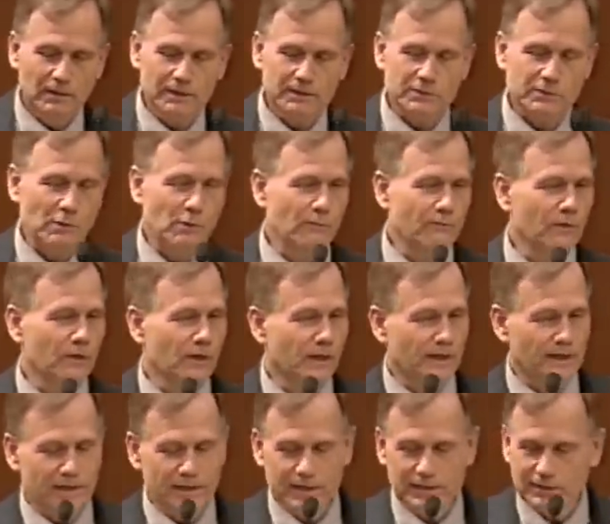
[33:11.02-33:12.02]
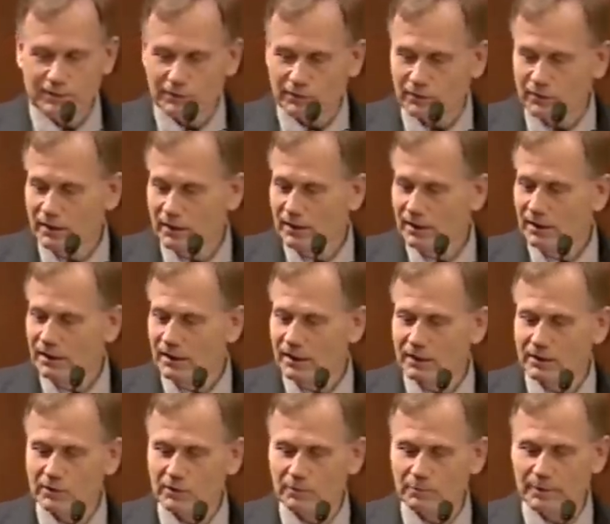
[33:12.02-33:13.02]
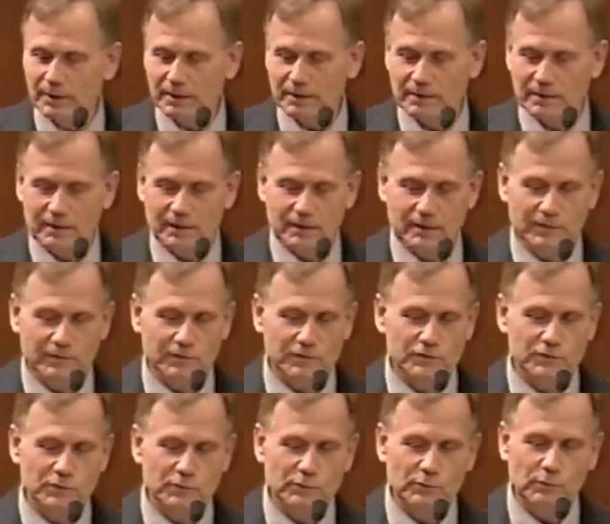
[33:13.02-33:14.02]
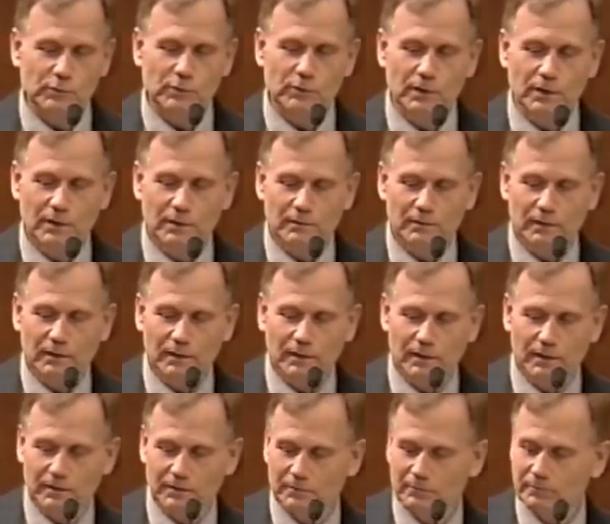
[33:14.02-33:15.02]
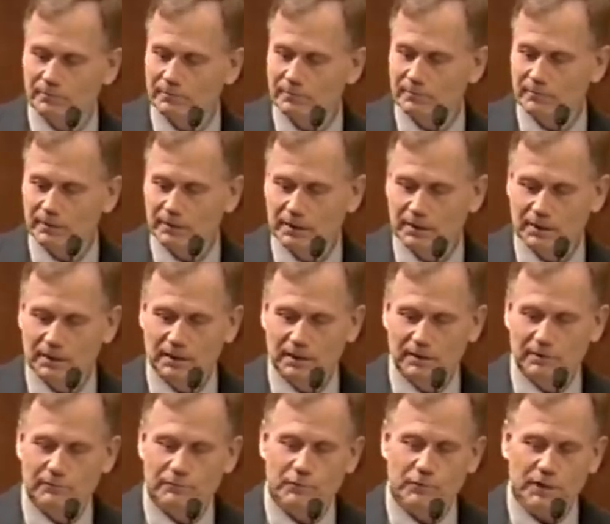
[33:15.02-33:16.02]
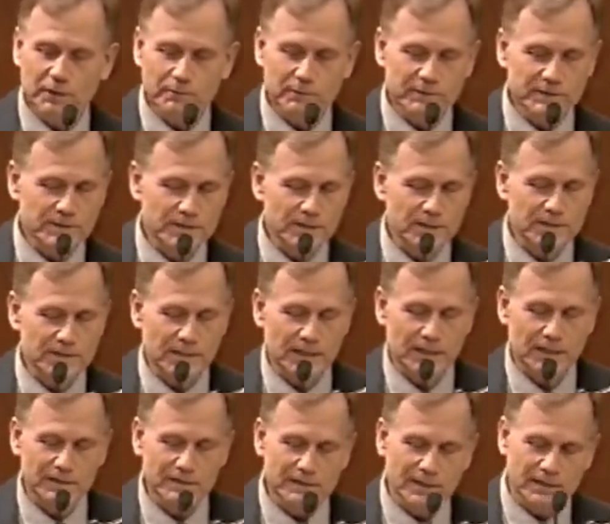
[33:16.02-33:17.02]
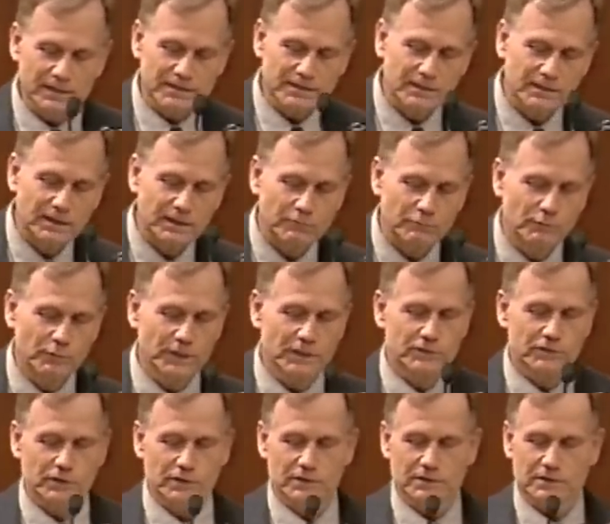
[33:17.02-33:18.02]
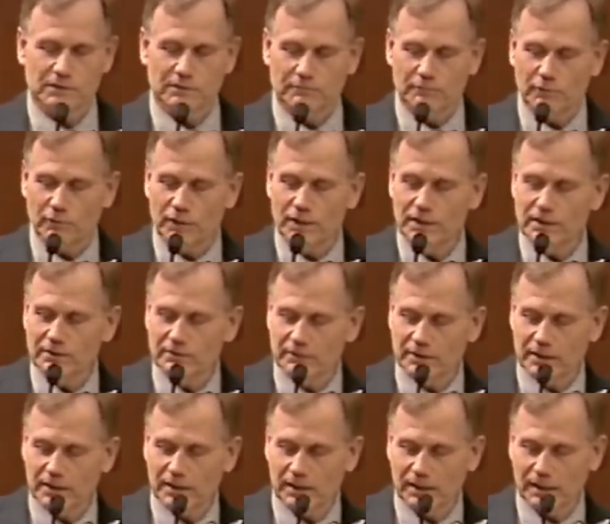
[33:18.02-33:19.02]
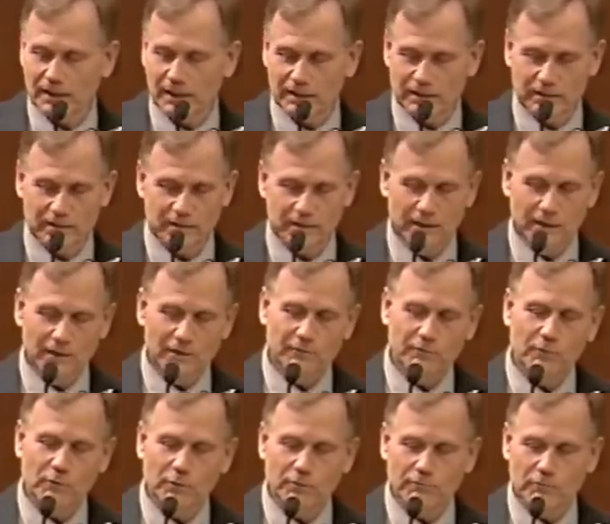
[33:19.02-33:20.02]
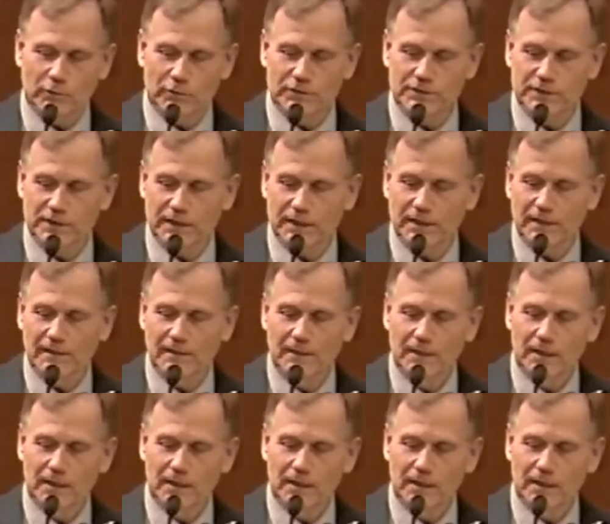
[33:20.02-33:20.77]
Let's overlay here a little bit the two um, frequencies and intensity regions for hearing and for voicing.